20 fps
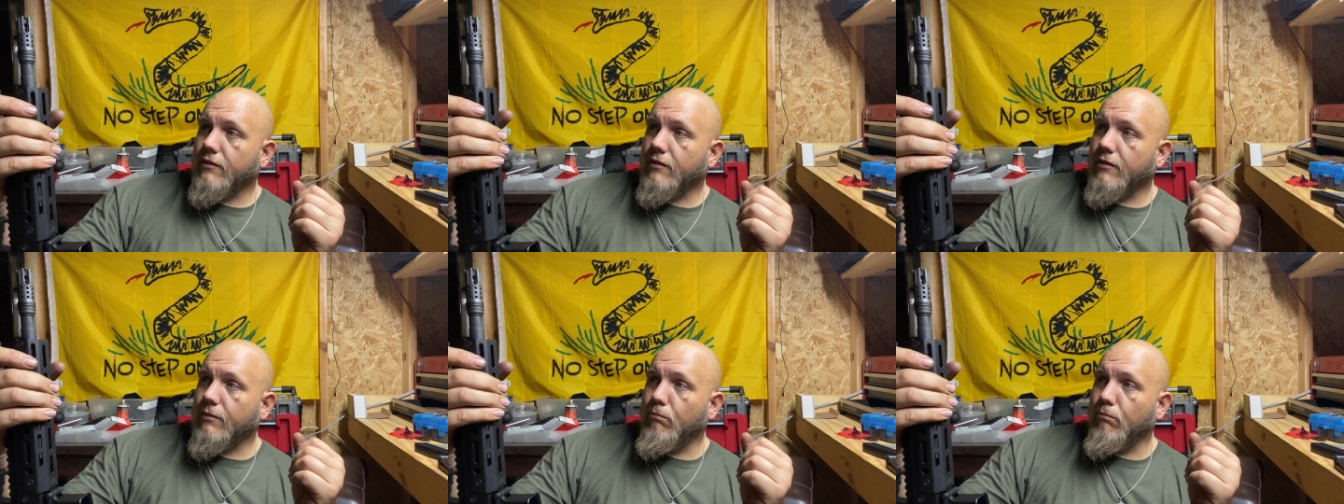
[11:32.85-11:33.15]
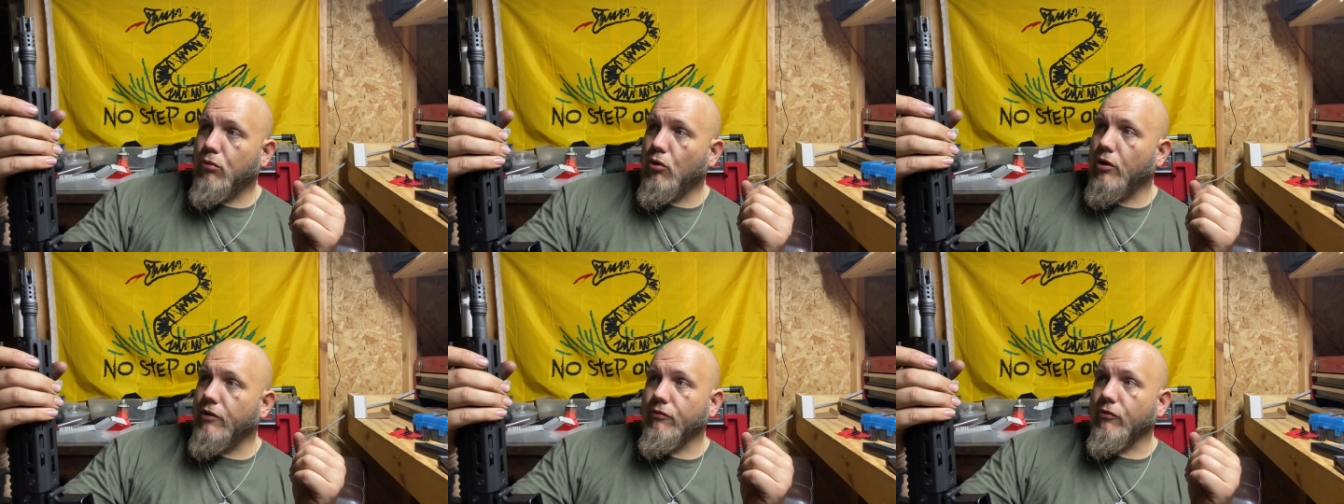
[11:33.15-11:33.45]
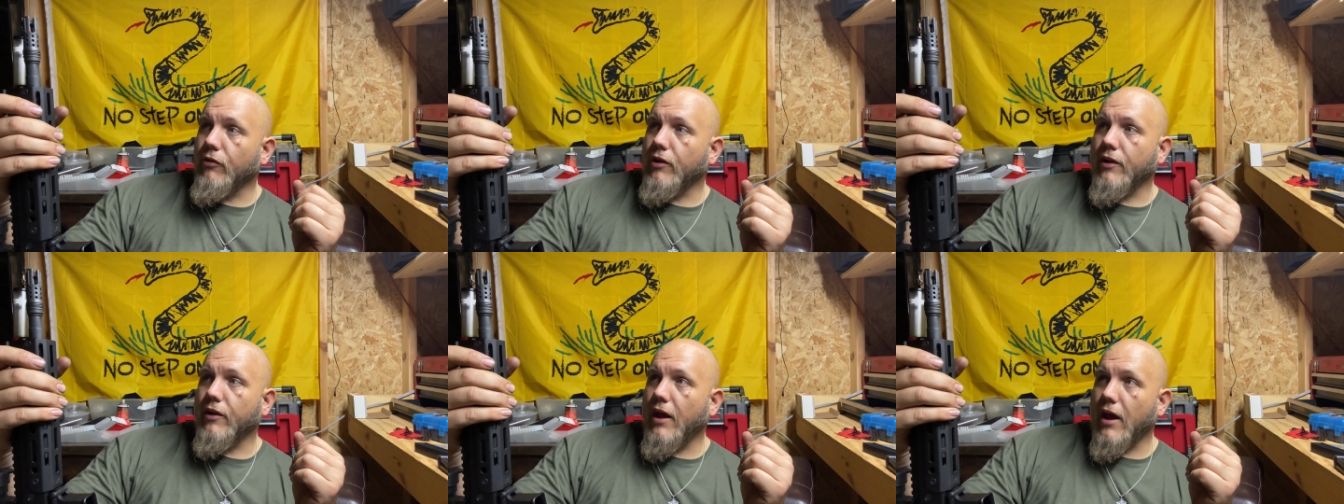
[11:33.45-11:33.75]

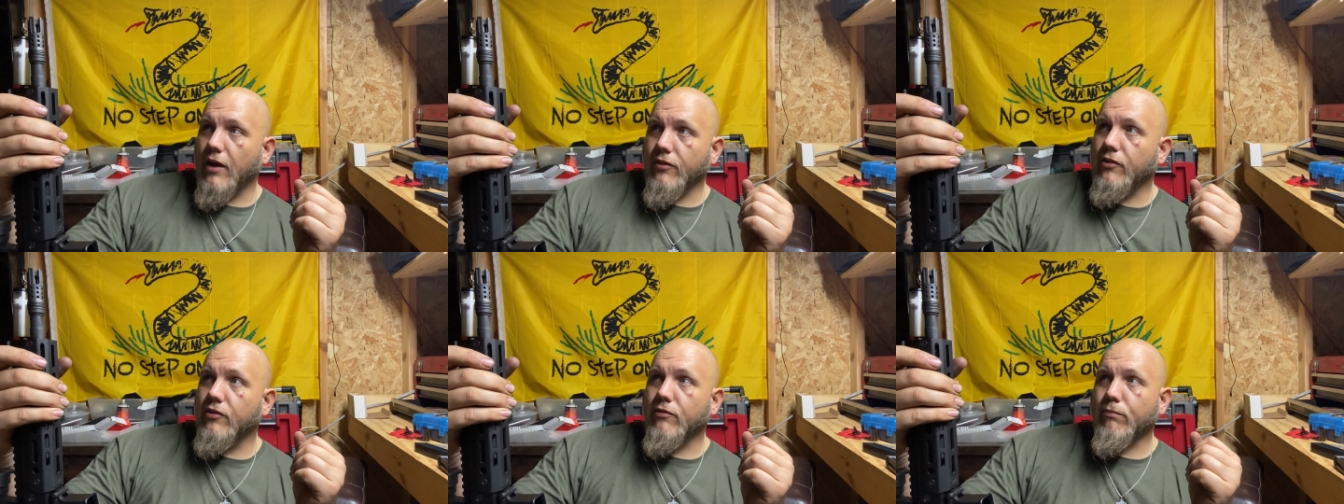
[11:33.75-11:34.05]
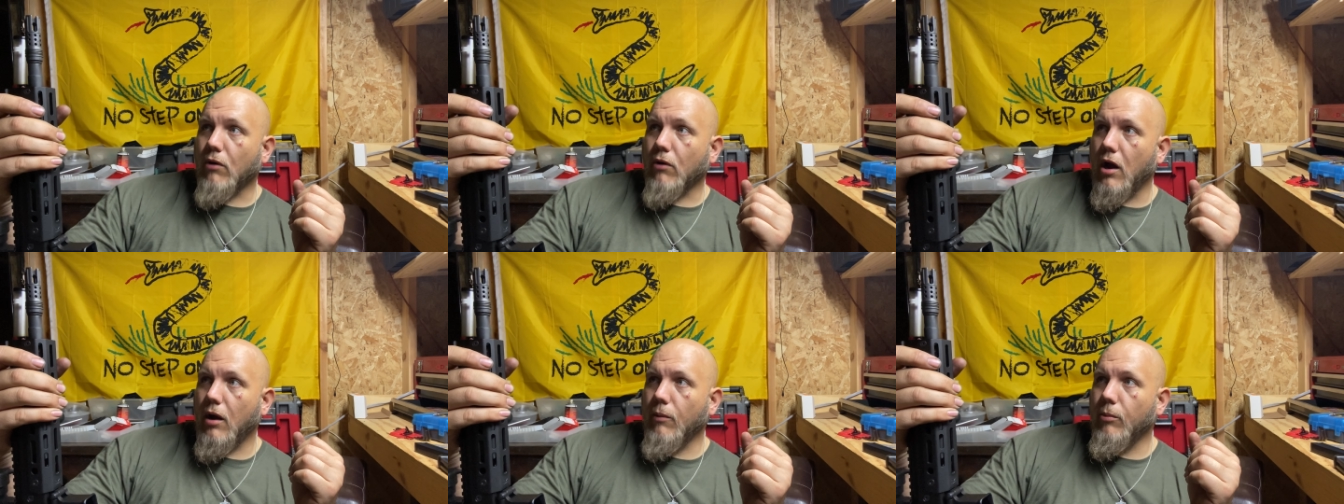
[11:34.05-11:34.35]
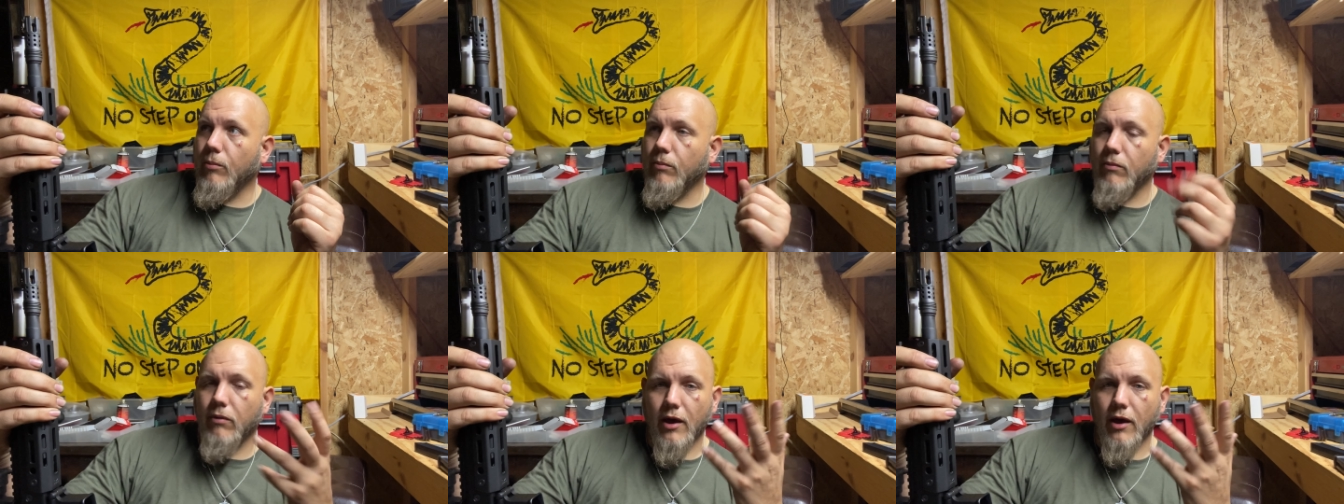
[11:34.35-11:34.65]
boyfriend had this
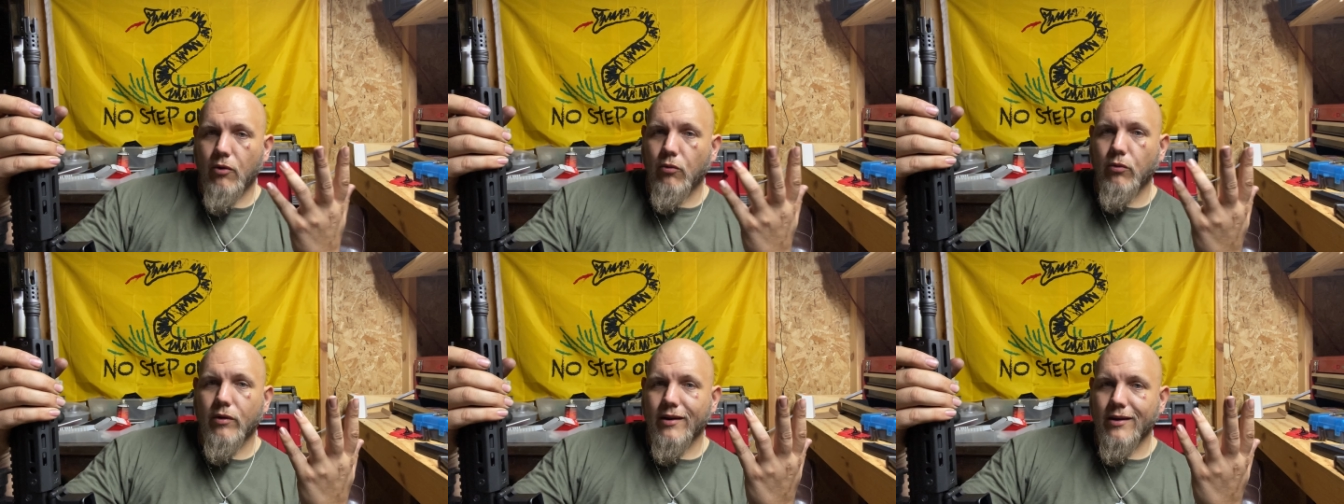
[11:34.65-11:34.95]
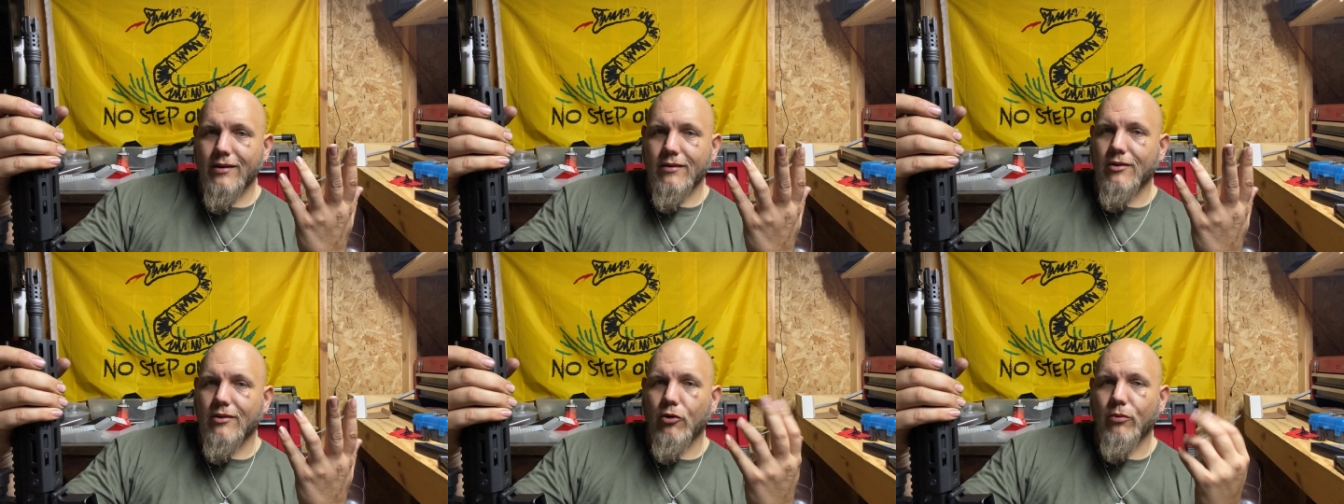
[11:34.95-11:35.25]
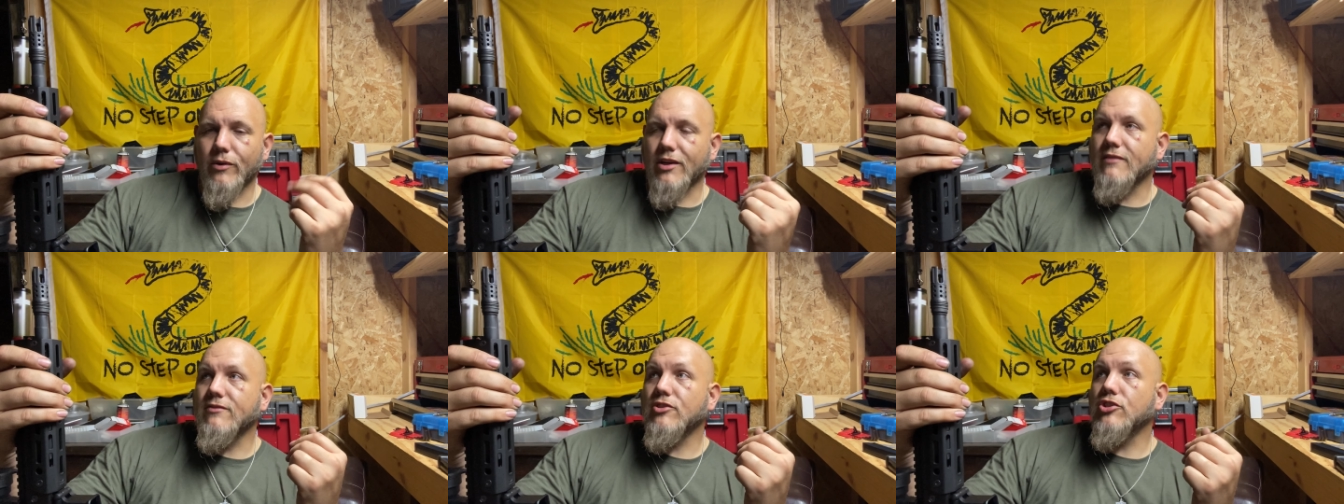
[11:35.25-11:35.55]
problem. I don't, no
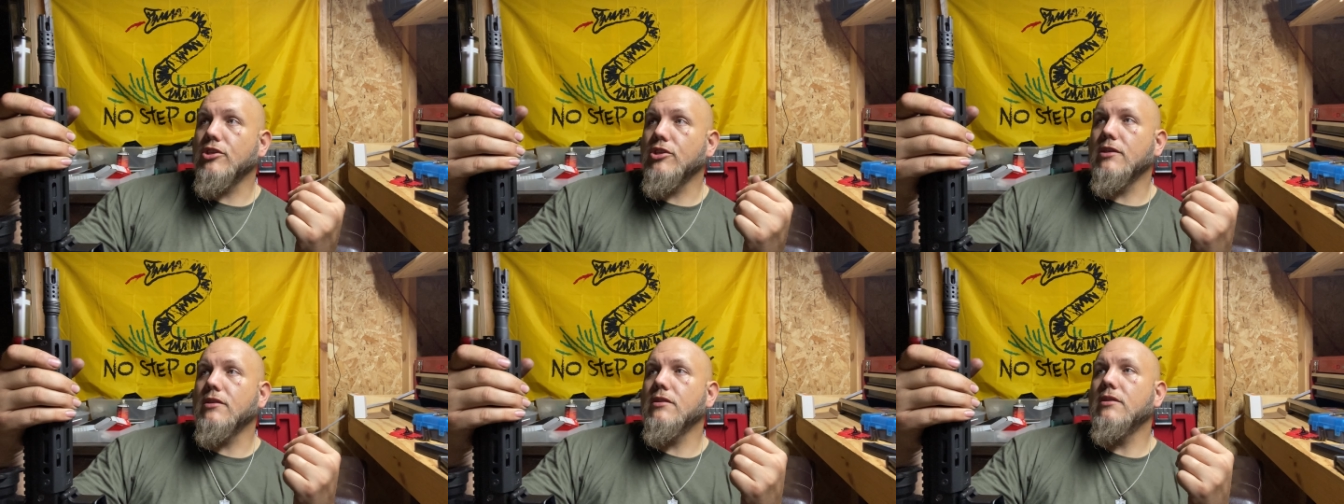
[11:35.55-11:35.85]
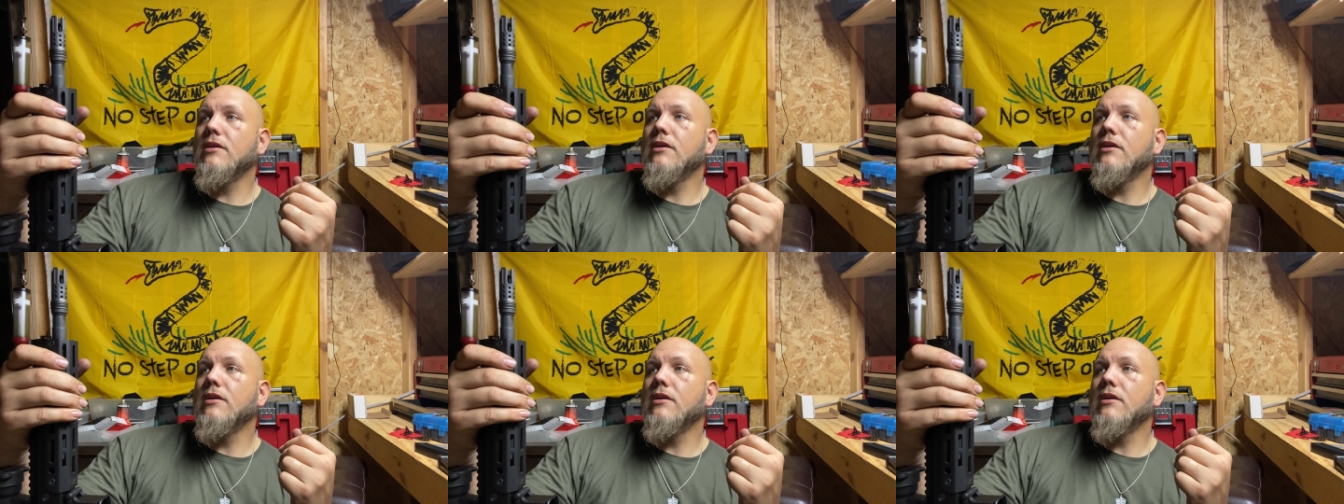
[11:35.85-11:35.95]
one gives a shit.